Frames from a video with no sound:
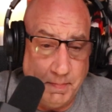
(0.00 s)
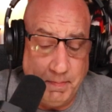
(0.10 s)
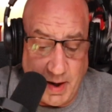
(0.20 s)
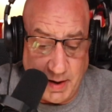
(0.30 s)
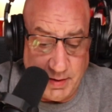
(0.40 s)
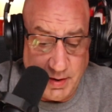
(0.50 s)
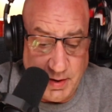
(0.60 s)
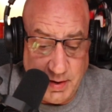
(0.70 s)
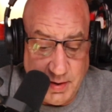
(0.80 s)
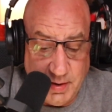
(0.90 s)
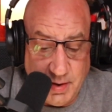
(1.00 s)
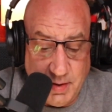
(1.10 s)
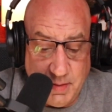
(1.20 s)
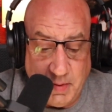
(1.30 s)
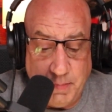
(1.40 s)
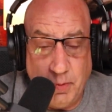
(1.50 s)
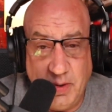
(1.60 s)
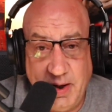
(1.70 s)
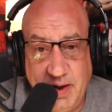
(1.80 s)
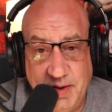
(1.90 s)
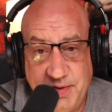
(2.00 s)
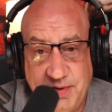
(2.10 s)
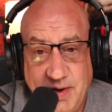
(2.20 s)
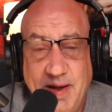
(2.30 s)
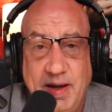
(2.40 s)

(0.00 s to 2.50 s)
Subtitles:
But my point is,